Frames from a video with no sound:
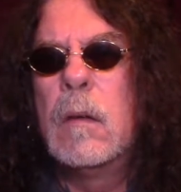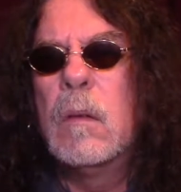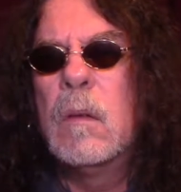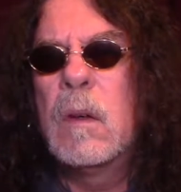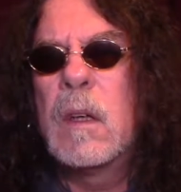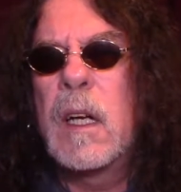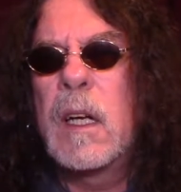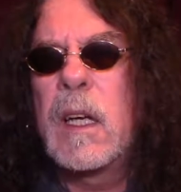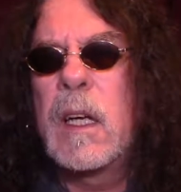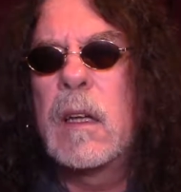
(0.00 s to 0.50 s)

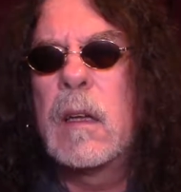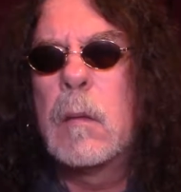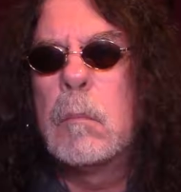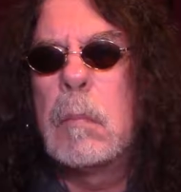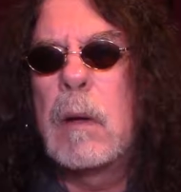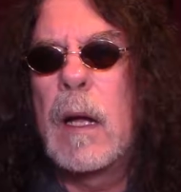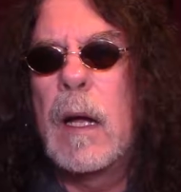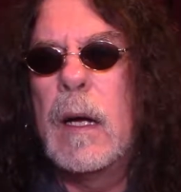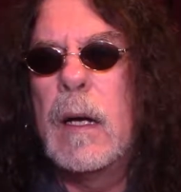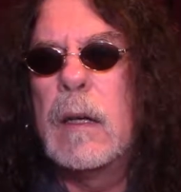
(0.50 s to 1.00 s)
when I get the
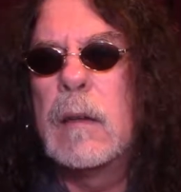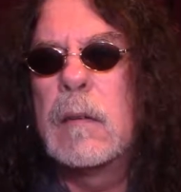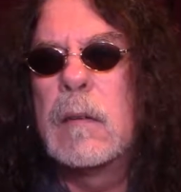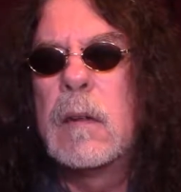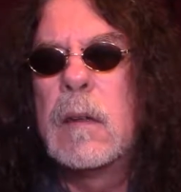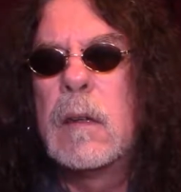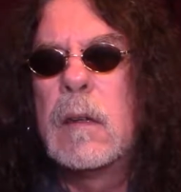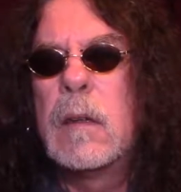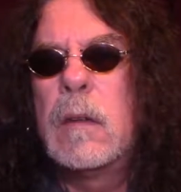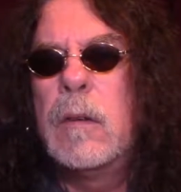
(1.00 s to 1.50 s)

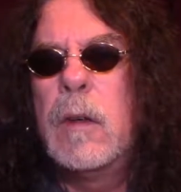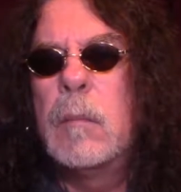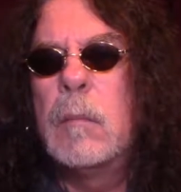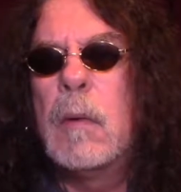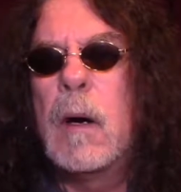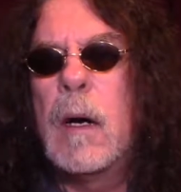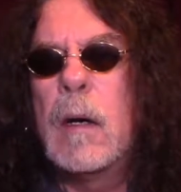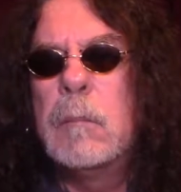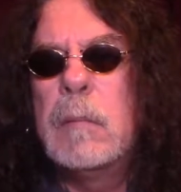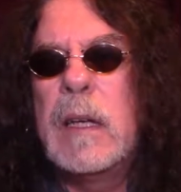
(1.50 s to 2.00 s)
blast to
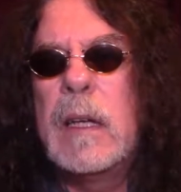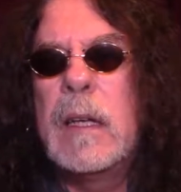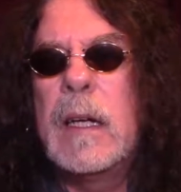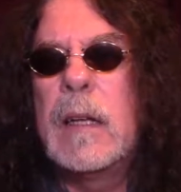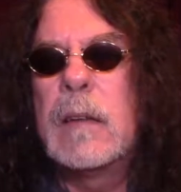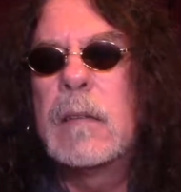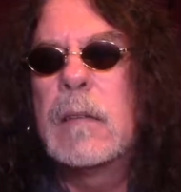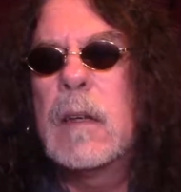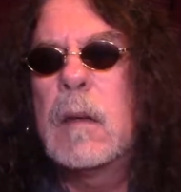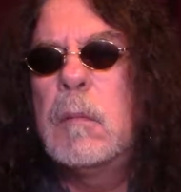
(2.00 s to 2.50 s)
remind me
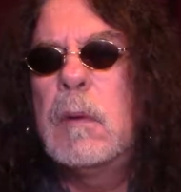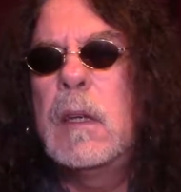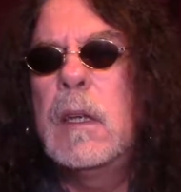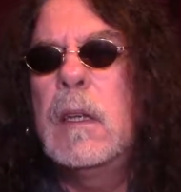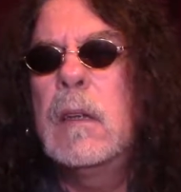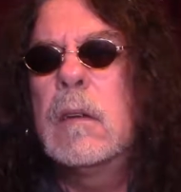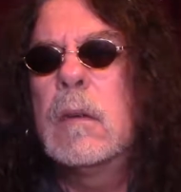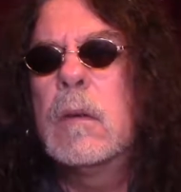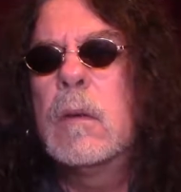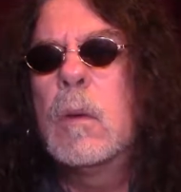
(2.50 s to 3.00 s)
that summer
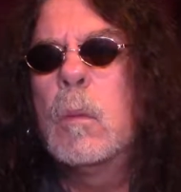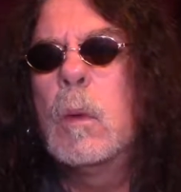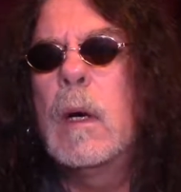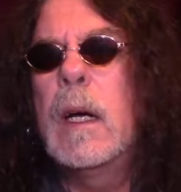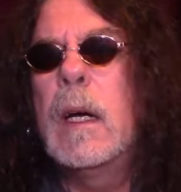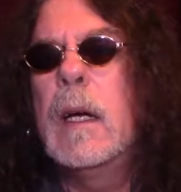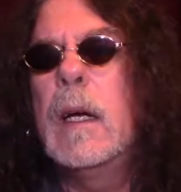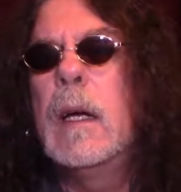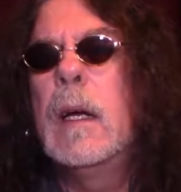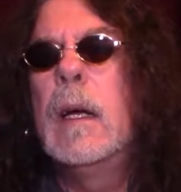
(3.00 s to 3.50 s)
is on the
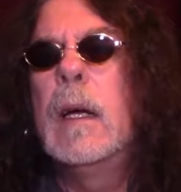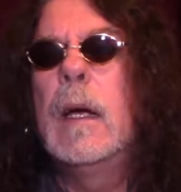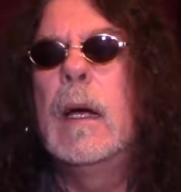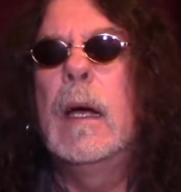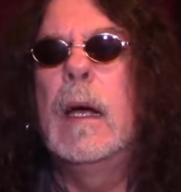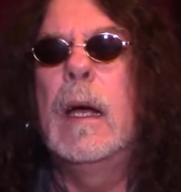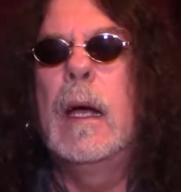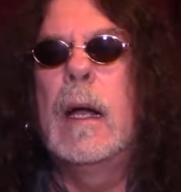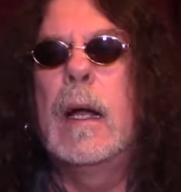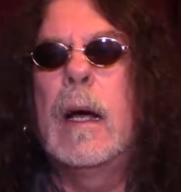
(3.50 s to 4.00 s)
way
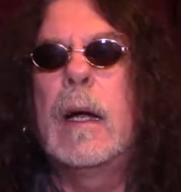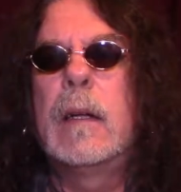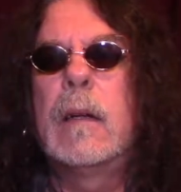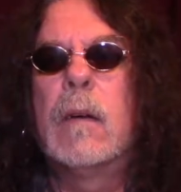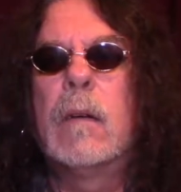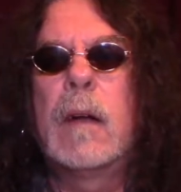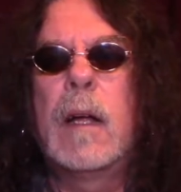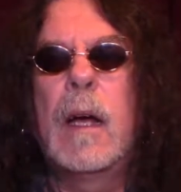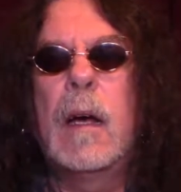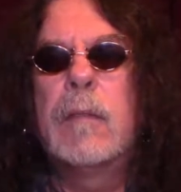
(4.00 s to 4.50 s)
and I
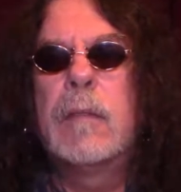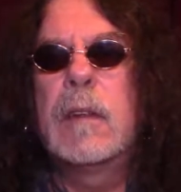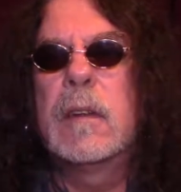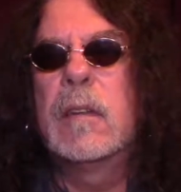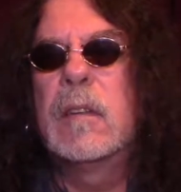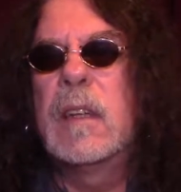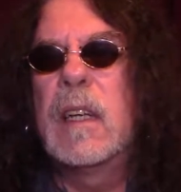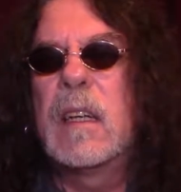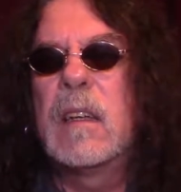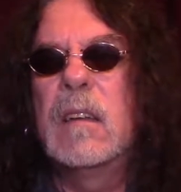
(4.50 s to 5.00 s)
don't have to
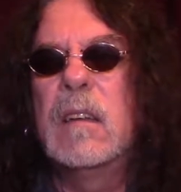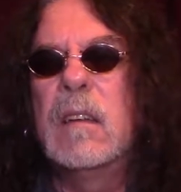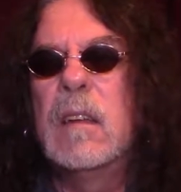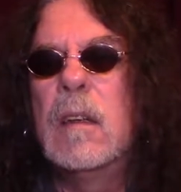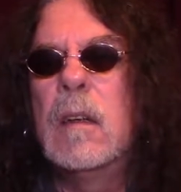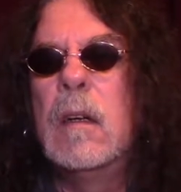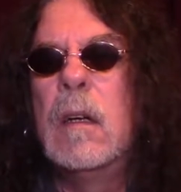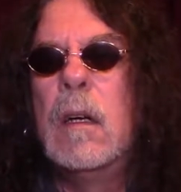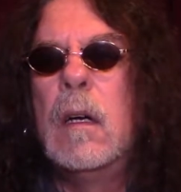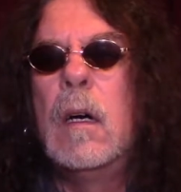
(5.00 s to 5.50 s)
stick to
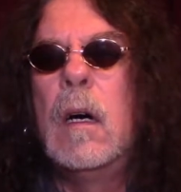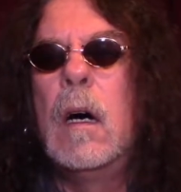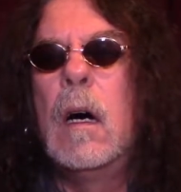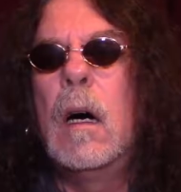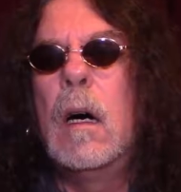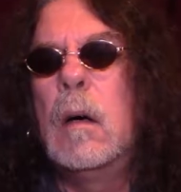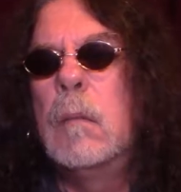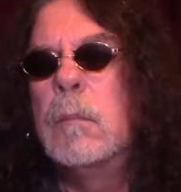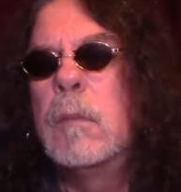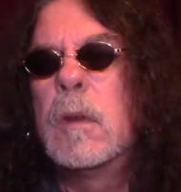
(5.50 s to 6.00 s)
the
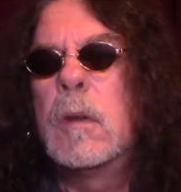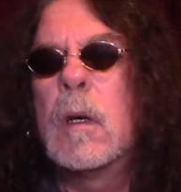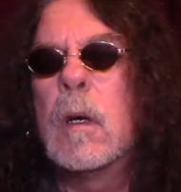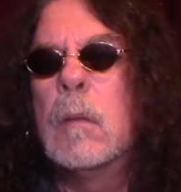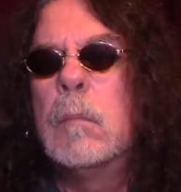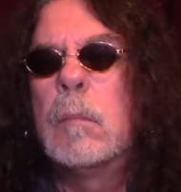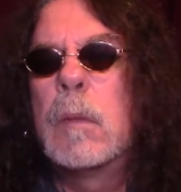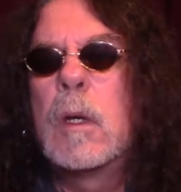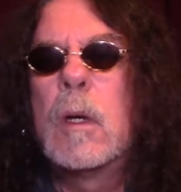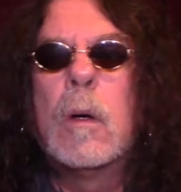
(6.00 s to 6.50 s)

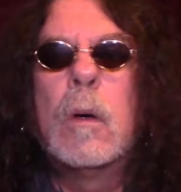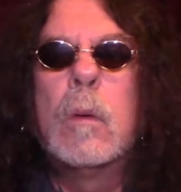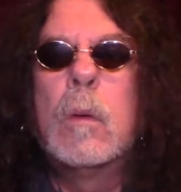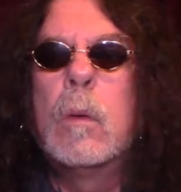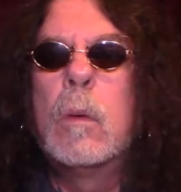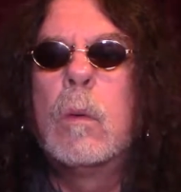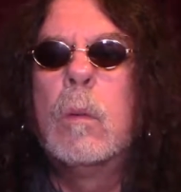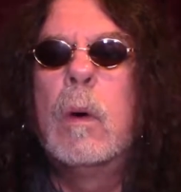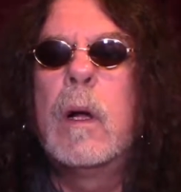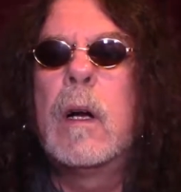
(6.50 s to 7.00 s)
humdrum
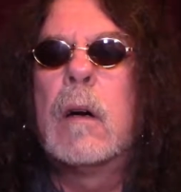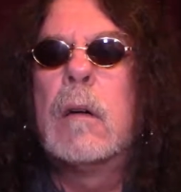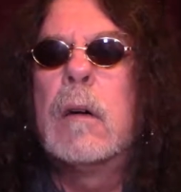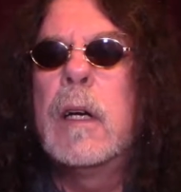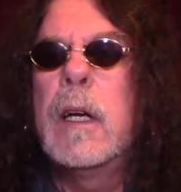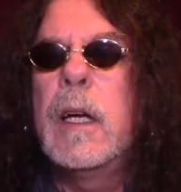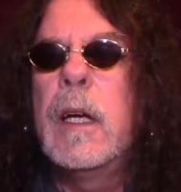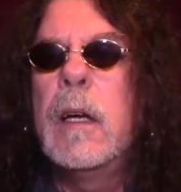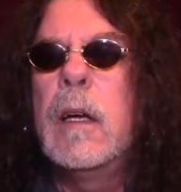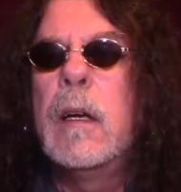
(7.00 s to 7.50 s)
cold
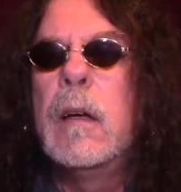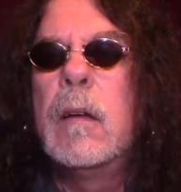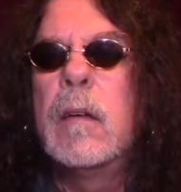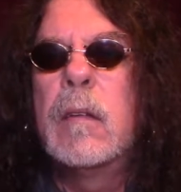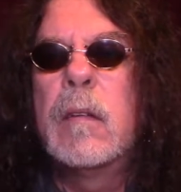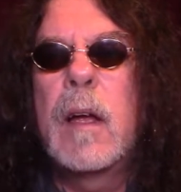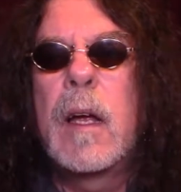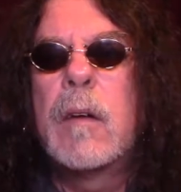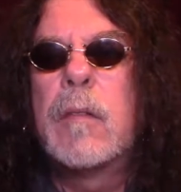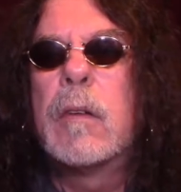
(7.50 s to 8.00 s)
wintry
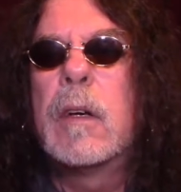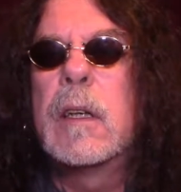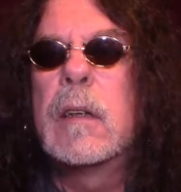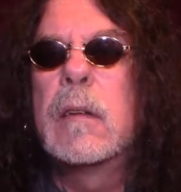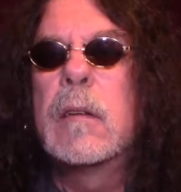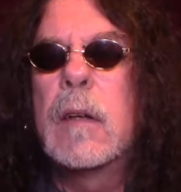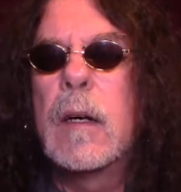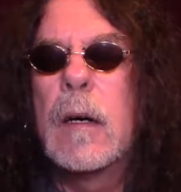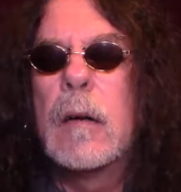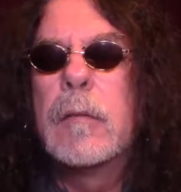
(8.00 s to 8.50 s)
savory
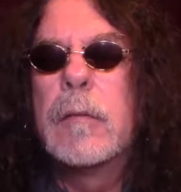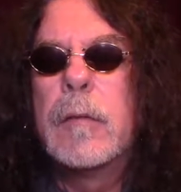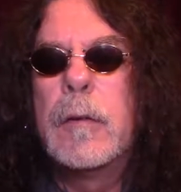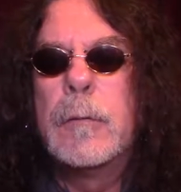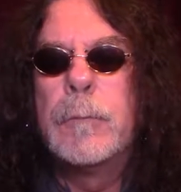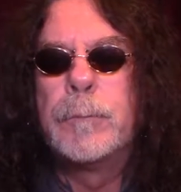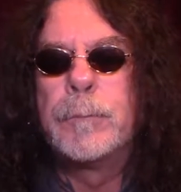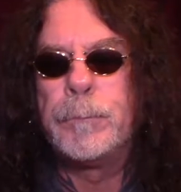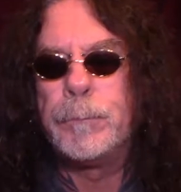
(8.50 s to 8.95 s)
stuff.